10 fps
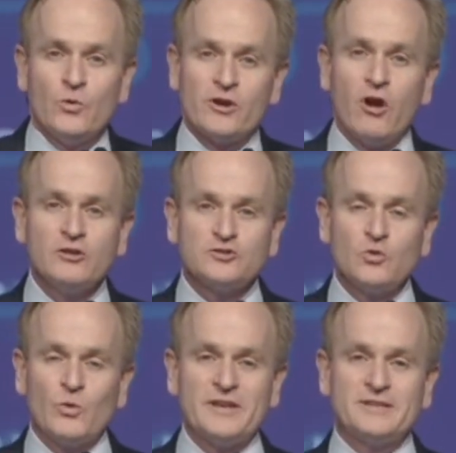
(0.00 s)
We're
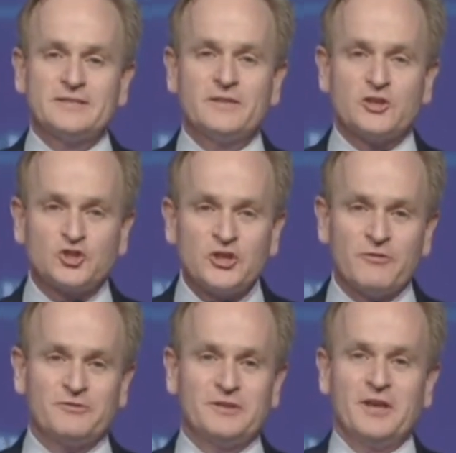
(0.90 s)
also witnessing the
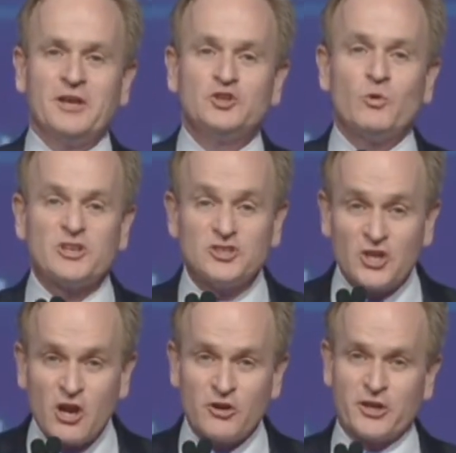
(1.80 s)
shift to a
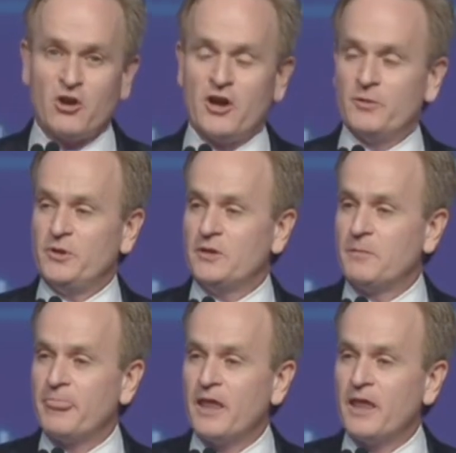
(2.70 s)
shared economy,